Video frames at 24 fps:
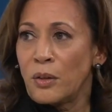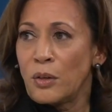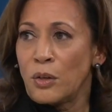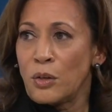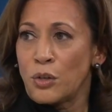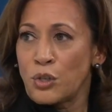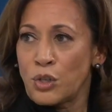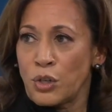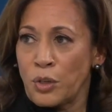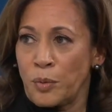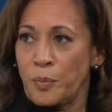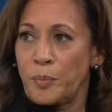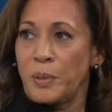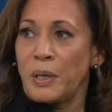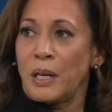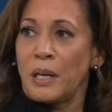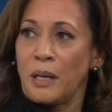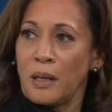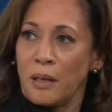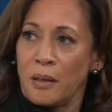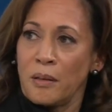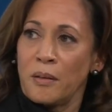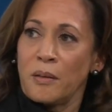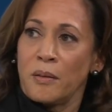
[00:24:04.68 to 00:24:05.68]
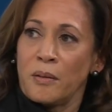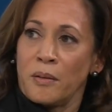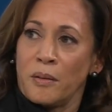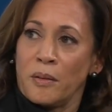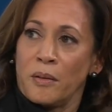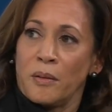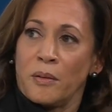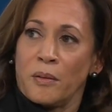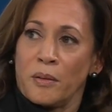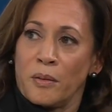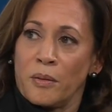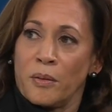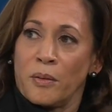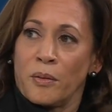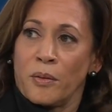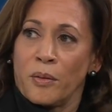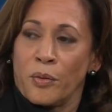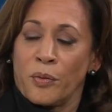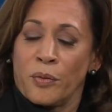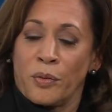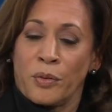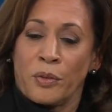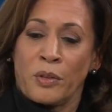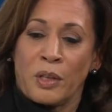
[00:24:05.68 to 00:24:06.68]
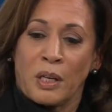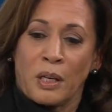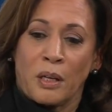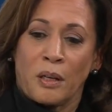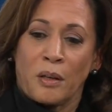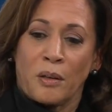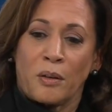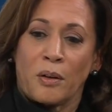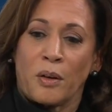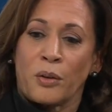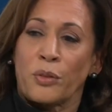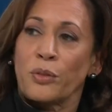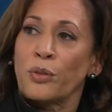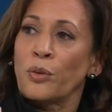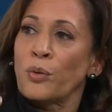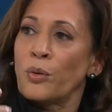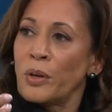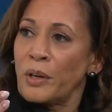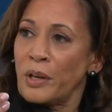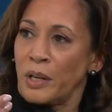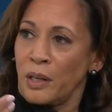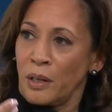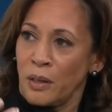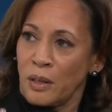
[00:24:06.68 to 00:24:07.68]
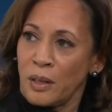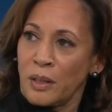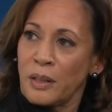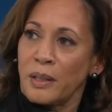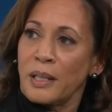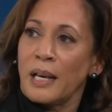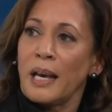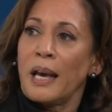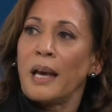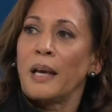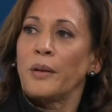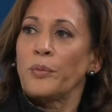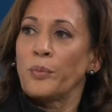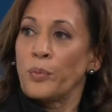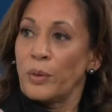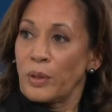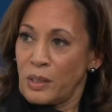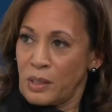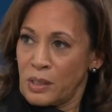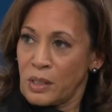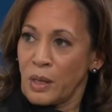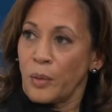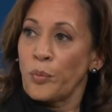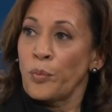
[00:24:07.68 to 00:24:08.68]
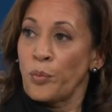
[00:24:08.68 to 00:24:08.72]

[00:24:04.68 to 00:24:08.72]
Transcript: should be the authority on that with